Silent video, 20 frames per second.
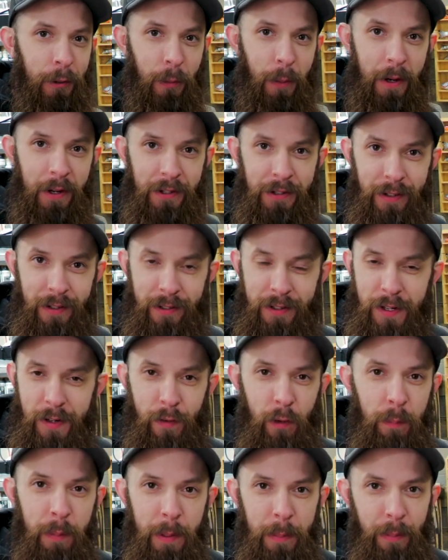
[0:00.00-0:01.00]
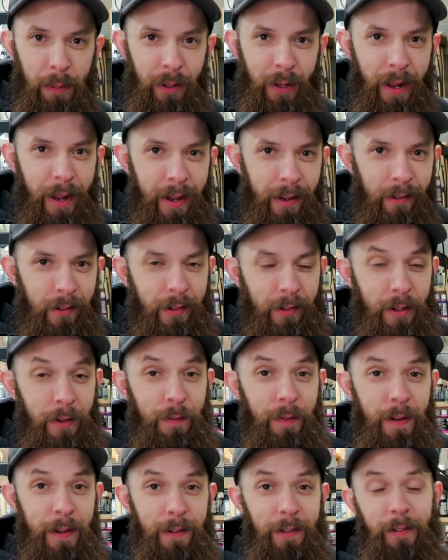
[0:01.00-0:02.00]
question several people had asked is
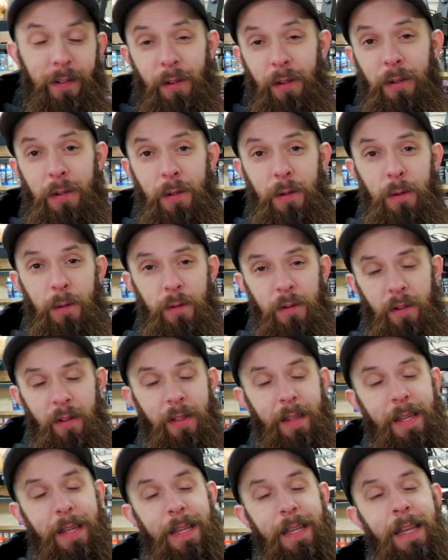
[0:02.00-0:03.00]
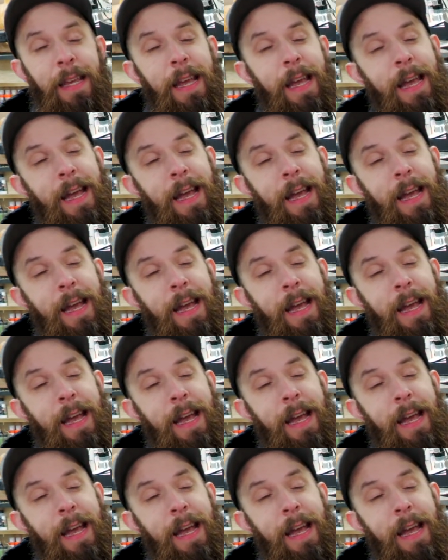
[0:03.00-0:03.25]
if I still use the